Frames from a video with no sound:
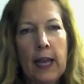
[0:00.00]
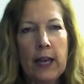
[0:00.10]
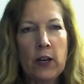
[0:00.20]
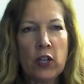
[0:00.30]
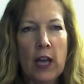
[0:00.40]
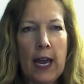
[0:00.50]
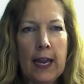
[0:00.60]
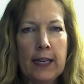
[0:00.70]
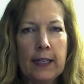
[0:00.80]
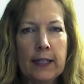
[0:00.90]

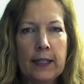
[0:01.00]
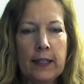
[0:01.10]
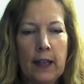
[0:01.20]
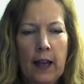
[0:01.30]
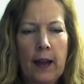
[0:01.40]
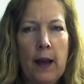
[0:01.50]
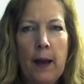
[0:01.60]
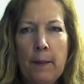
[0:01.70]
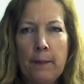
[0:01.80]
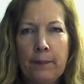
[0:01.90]
ENERGIZE
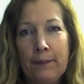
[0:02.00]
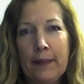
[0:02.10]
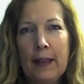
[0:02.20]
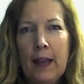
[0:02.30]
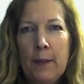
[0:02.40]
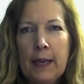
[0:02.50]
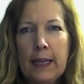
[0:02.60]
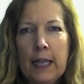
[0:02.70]
because